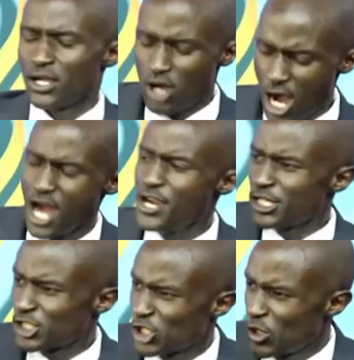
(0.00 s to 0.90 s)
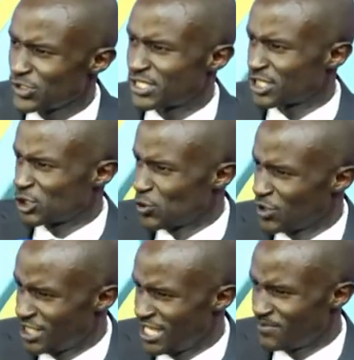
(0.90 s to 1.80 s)
God chose to
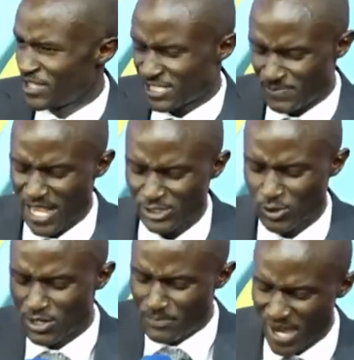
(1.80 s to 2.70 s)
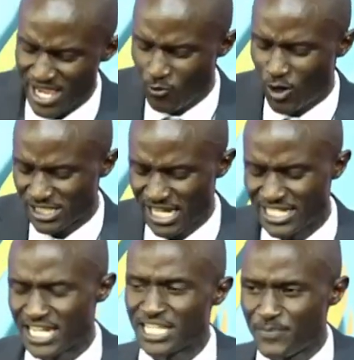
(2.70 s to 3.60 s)
redeem this person by what he had
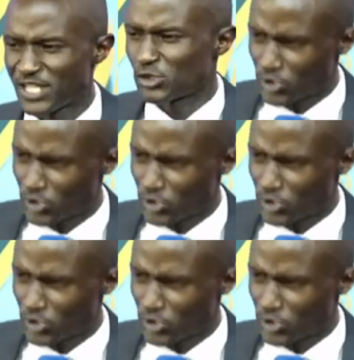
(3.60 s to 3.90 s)
done in the past.